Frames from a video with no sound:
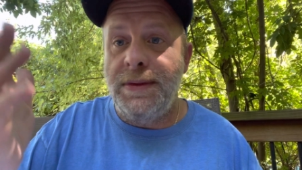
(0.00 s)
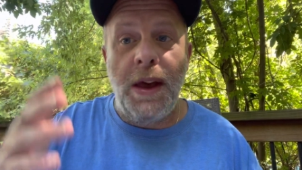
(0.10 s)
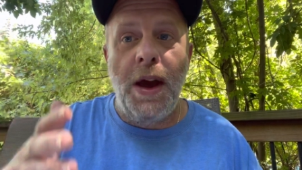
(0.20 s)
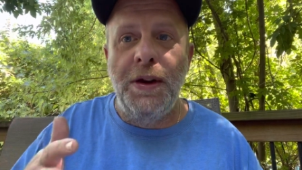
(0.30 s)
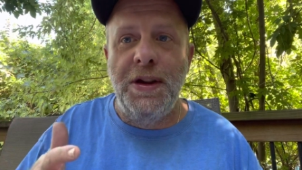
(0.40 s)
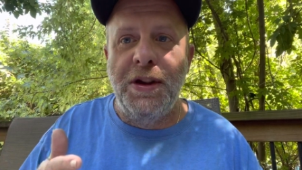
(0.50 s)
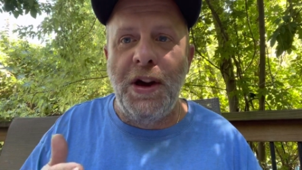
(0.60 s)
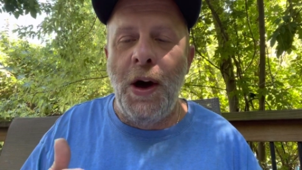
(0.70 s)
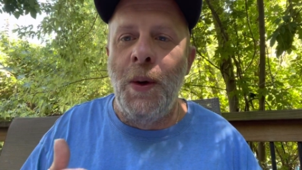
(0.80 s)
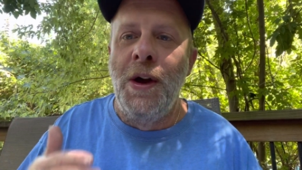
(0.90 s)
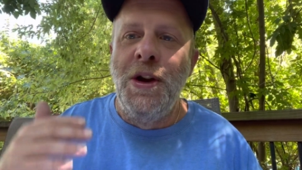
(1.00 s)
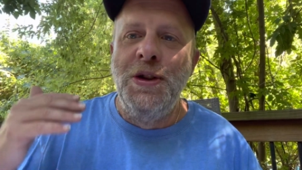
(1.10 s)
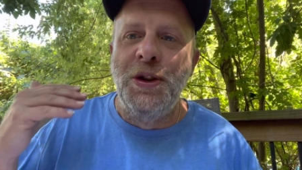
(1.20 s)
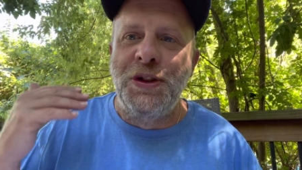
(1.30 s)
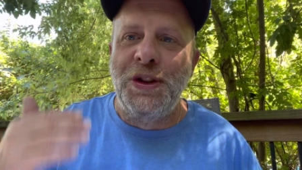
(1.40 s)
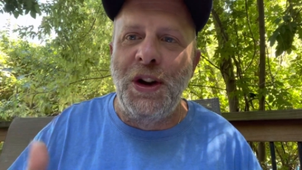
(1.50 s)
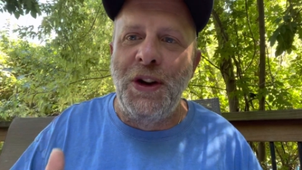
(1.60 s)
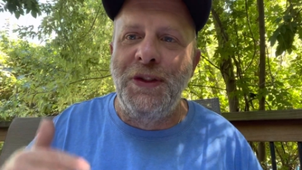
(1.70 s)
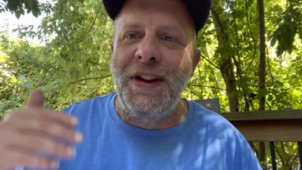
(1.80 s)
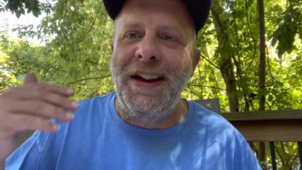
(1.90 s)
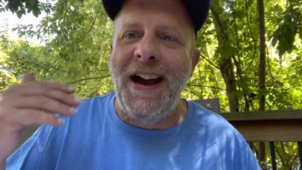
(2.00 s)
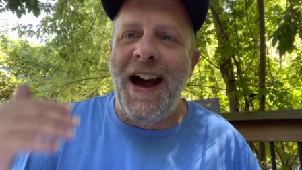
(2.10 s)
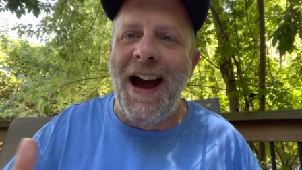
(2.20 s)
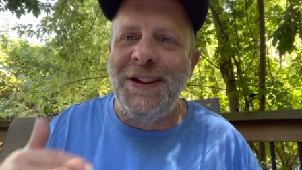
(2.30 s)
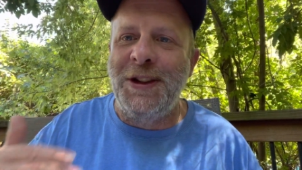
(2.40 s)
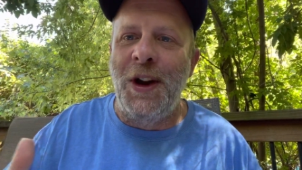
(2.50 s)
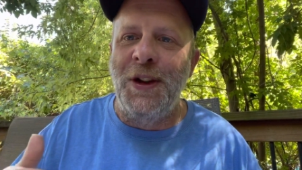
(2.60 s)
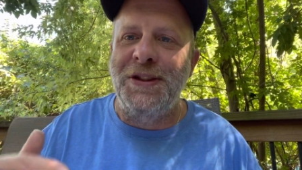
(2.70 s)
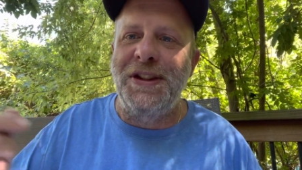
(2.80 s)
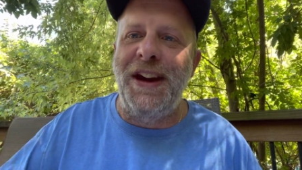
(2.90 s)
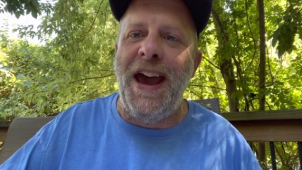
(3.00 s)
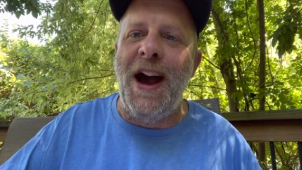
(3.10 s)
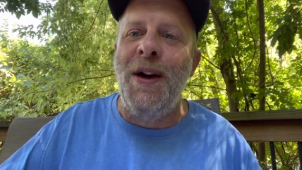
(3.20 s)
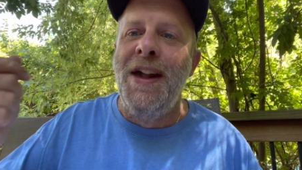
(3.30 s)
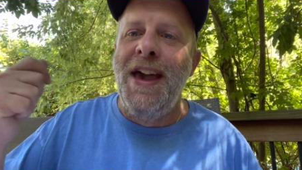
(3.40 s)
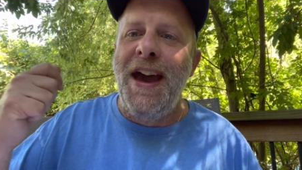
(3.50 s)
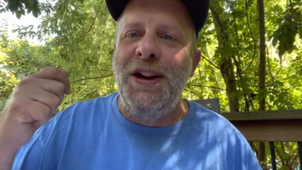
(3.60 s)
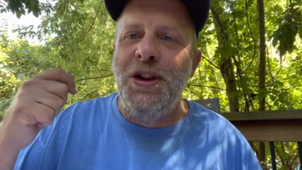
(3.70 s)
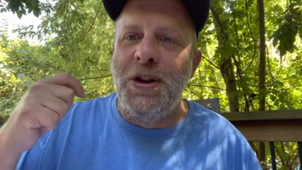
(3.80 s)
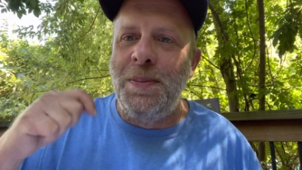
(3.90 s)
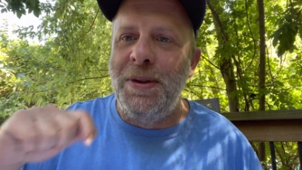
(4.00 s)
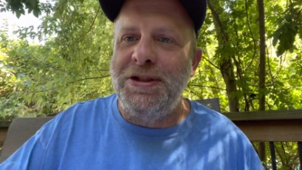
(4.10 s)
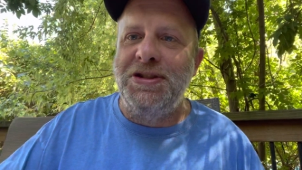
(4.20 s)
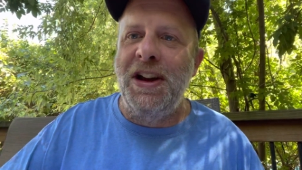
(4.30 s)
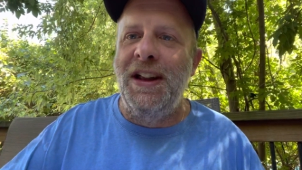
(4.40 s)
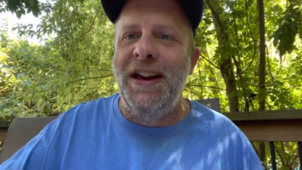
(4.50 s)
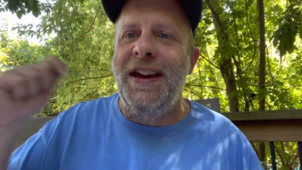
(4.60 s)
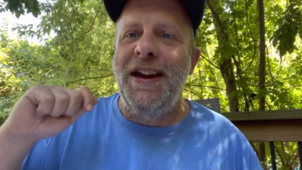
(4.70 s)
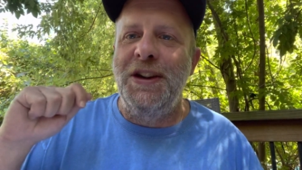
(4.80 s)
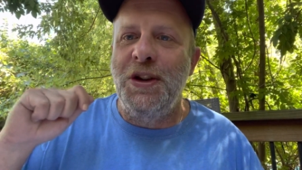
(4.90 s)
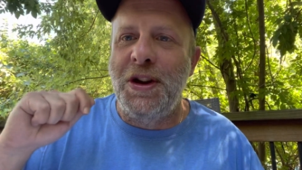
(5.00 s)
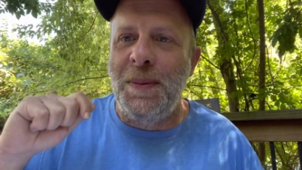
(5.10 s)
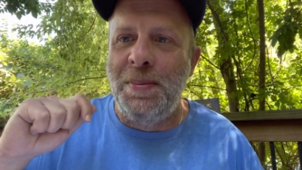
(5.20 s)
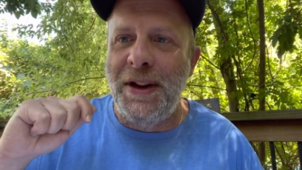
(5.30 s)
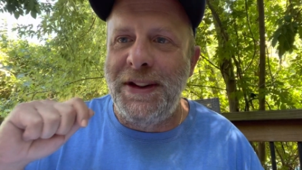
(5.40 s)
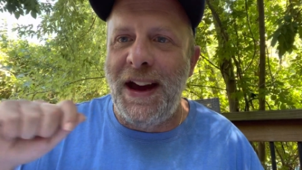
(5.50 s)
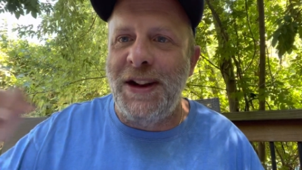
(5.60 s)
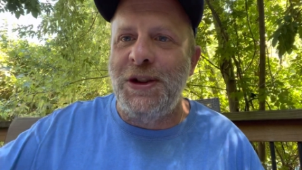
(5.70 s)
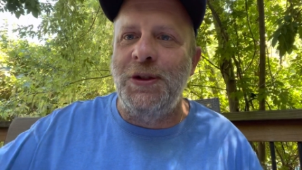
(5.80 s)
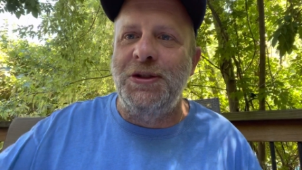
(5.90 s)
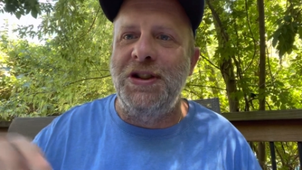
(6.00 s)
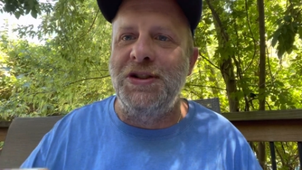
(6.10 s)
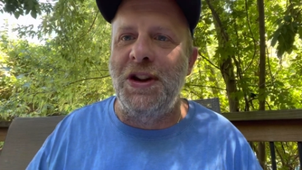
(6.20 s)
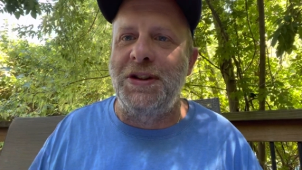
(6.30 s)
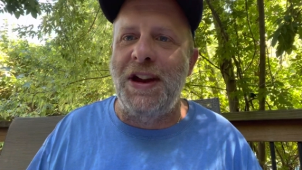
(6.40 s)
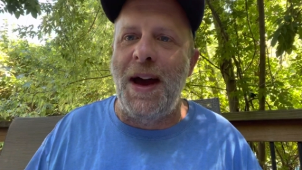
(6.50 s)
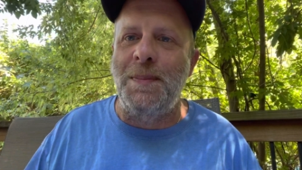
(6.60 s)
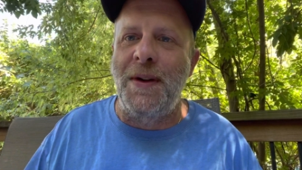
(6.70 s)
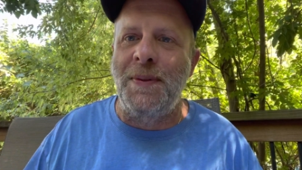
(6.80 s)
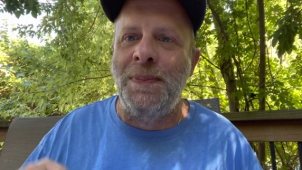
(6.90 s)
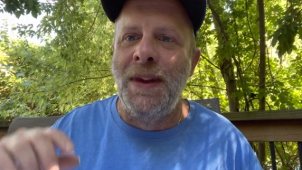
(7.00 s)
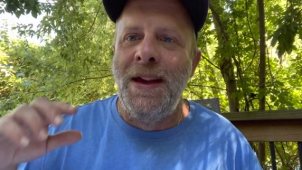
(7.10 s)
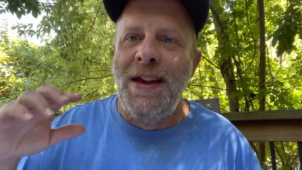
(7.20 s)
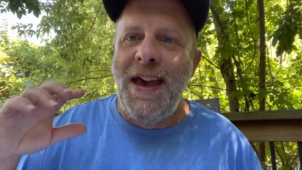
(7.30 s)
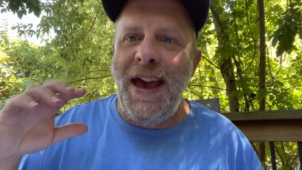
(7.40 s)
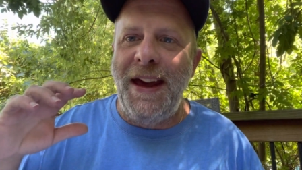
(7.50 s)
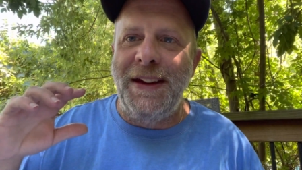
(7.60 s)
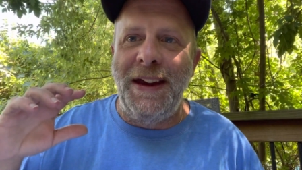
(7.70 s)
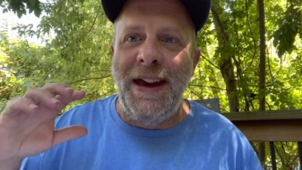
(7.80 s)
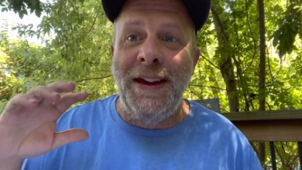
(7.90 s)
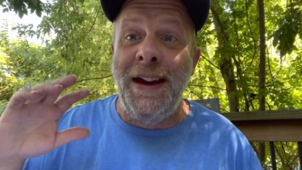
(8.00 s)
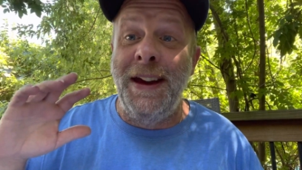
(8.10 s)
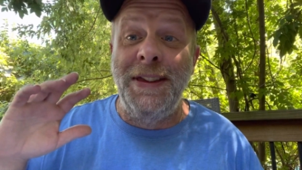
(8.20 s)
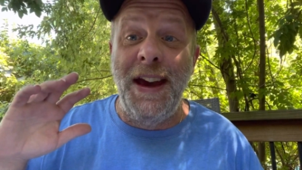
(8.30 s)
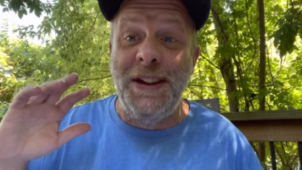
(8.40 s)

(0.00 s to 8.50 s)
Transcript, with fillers: there you go. You're serving hot dogs now, and you can put chili, and you can put nacho cheese on top of them, and, and, and they